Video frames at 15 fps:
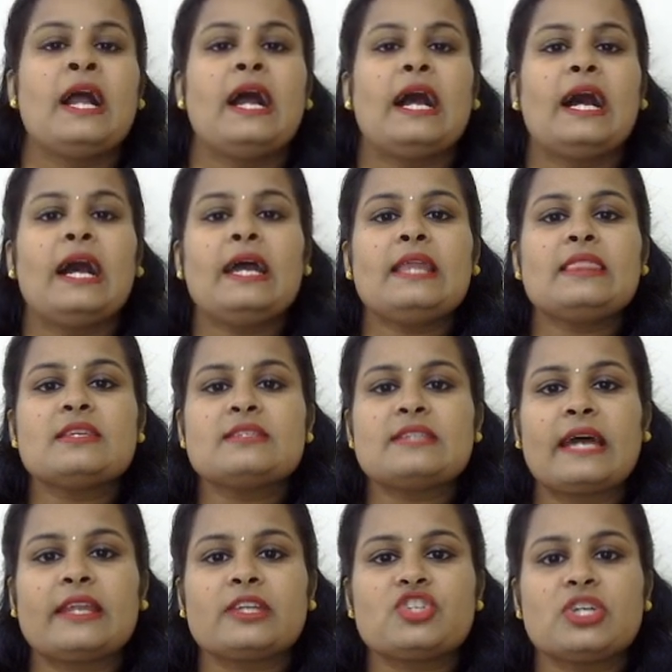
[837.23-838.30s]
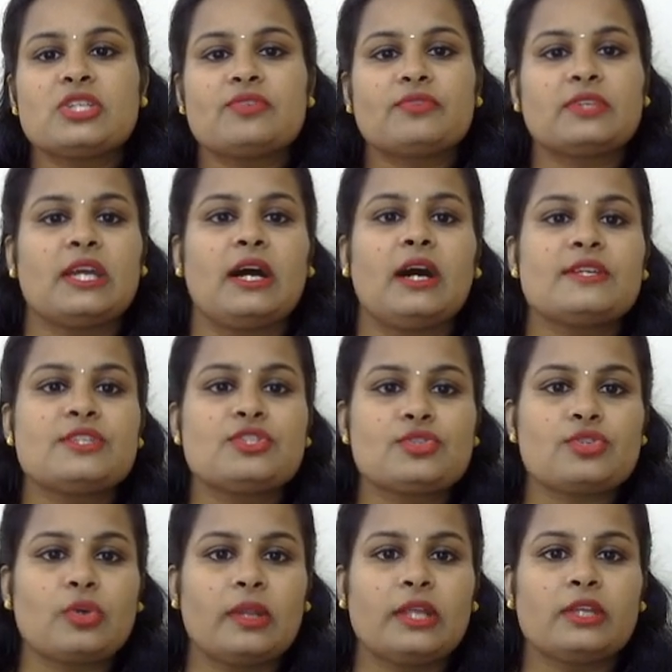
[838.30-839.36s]
And the direct change of gas to
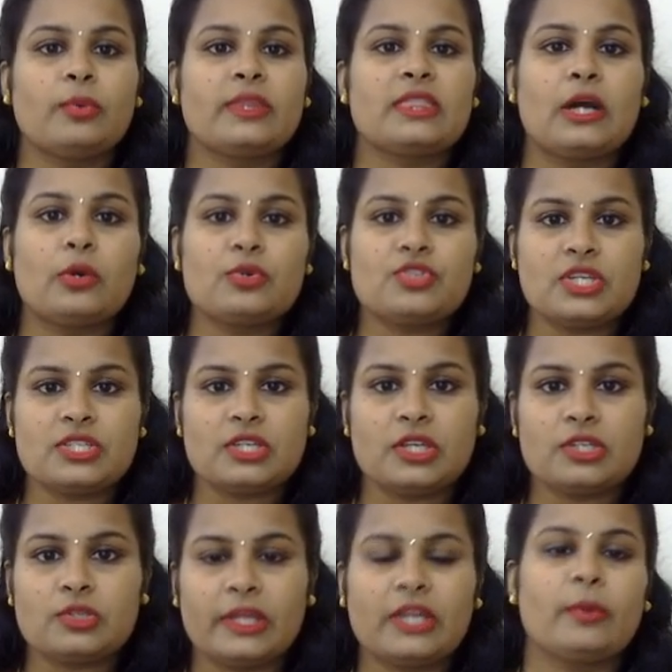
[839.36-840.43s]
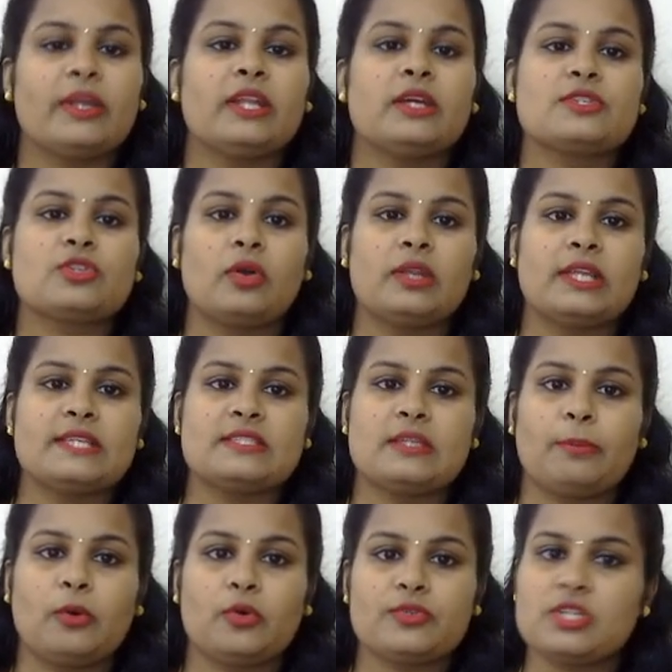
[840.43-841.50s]
solid without changing into liquid is called as
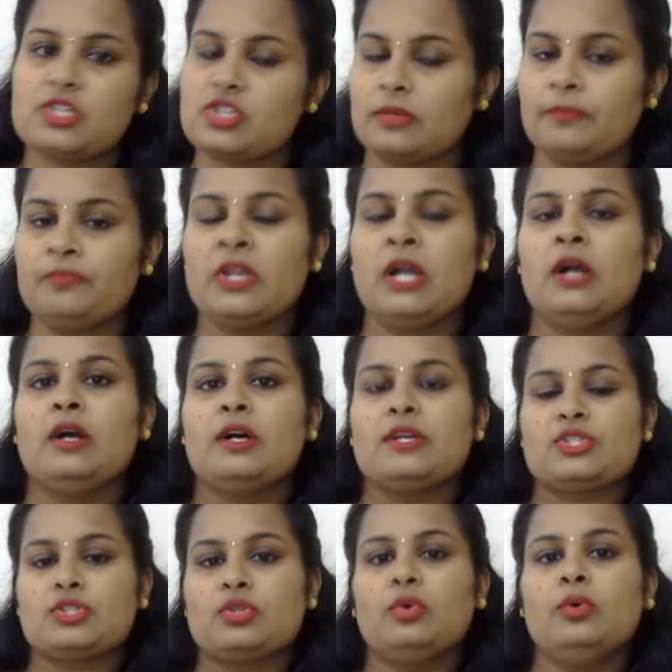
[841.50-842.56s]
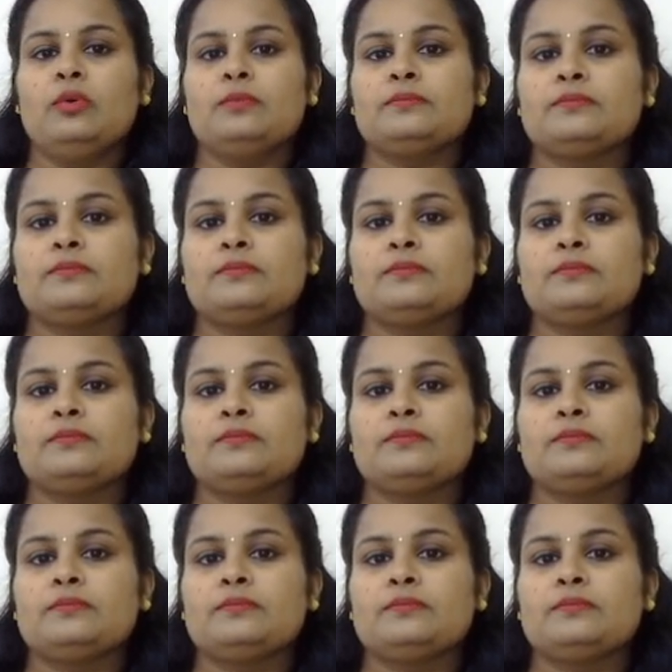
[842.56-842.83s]
deposition. So